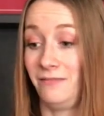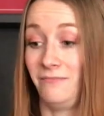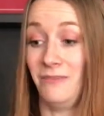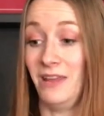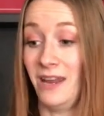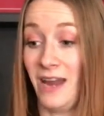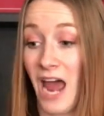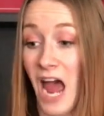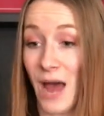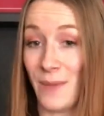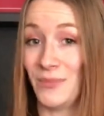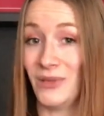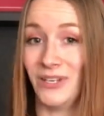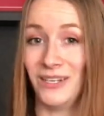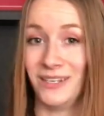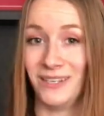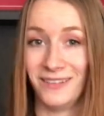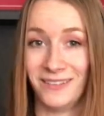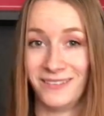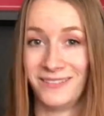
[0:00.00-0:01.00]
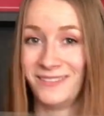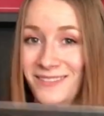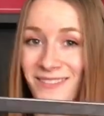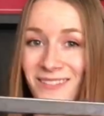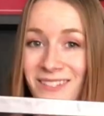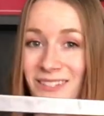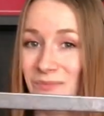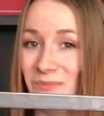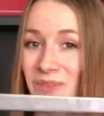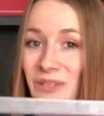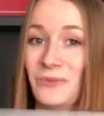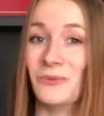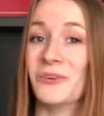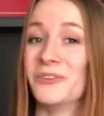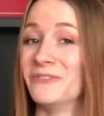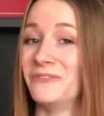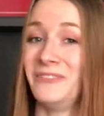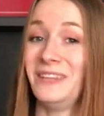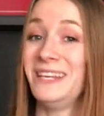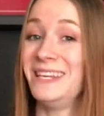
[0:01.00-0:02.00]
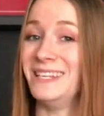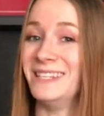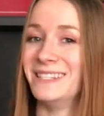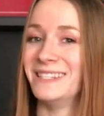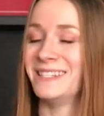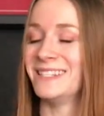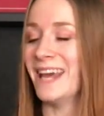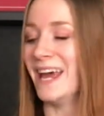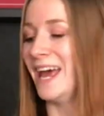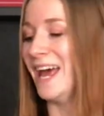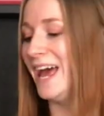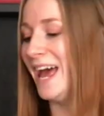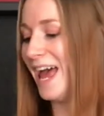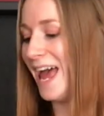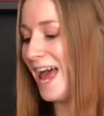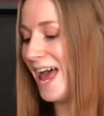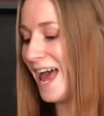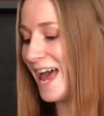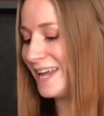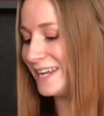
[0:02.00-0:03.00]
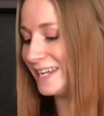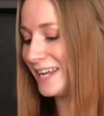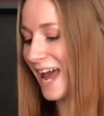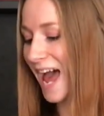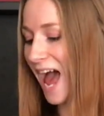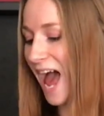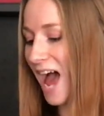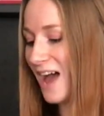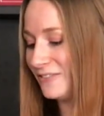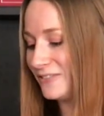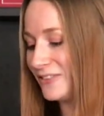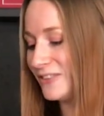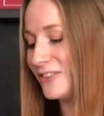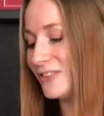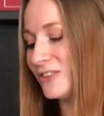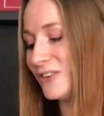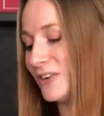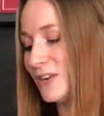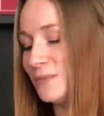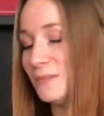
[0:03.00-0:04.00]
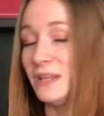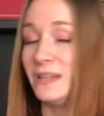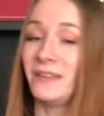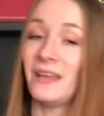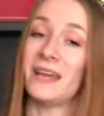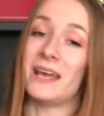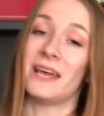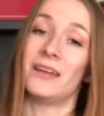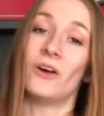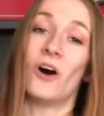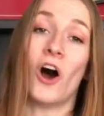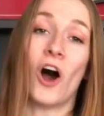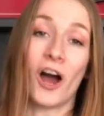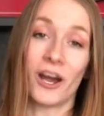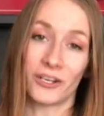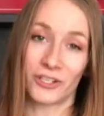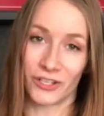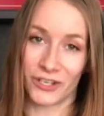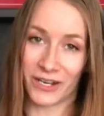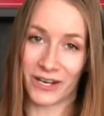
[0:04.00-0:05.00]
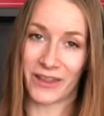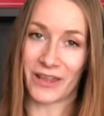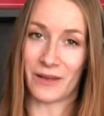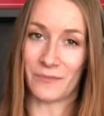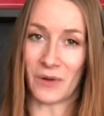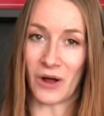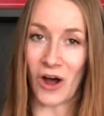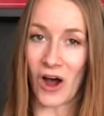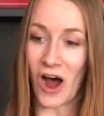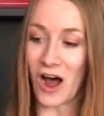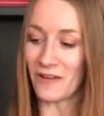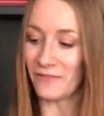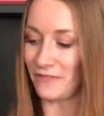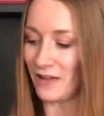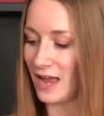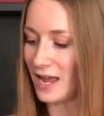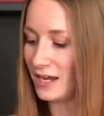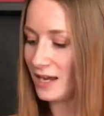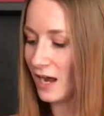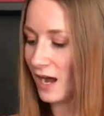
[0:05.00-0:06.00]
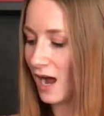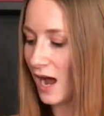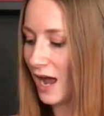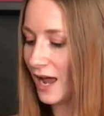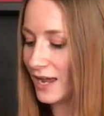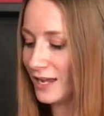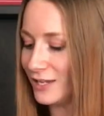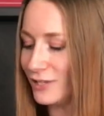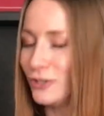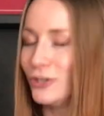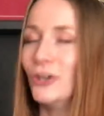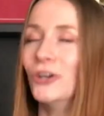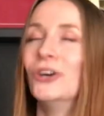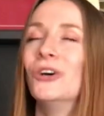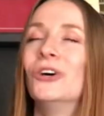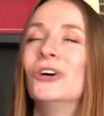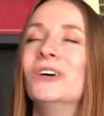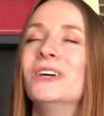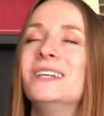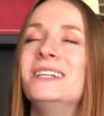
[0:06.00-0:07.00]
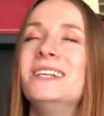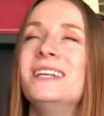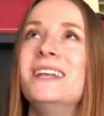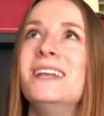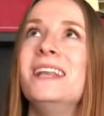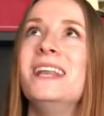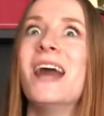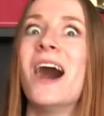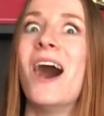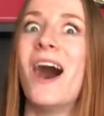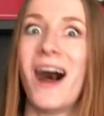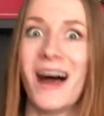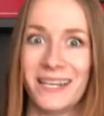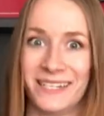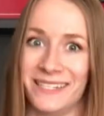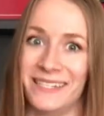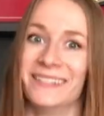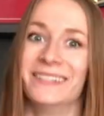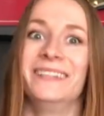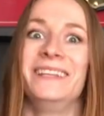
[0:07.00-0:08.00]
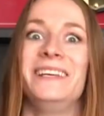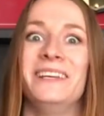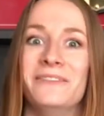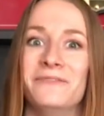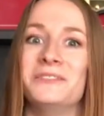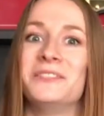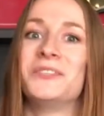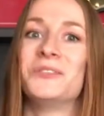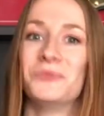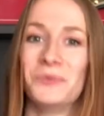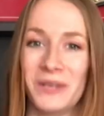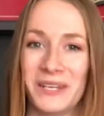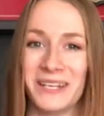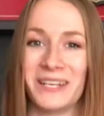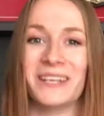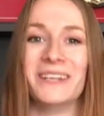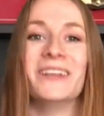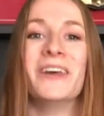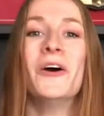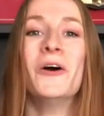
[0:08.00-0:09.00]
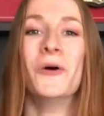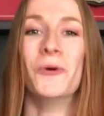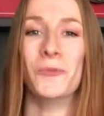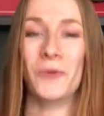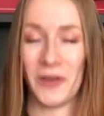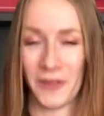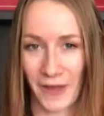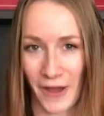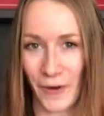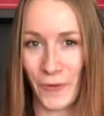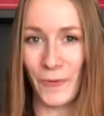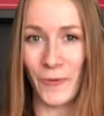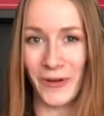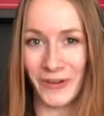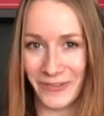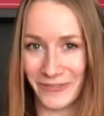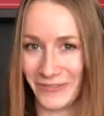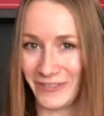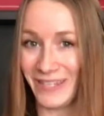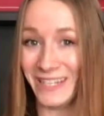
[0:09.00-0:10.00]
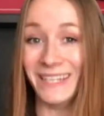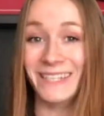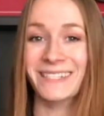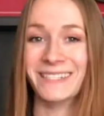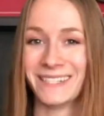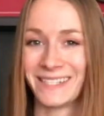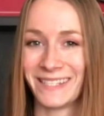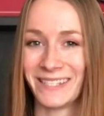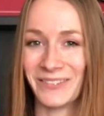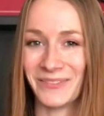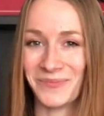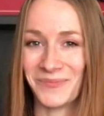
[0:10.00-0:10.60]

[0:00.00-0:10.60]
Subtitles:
it happened to be one of these. And after the tournament, they had auctioned them off, and I could not leave Sweden without one of these.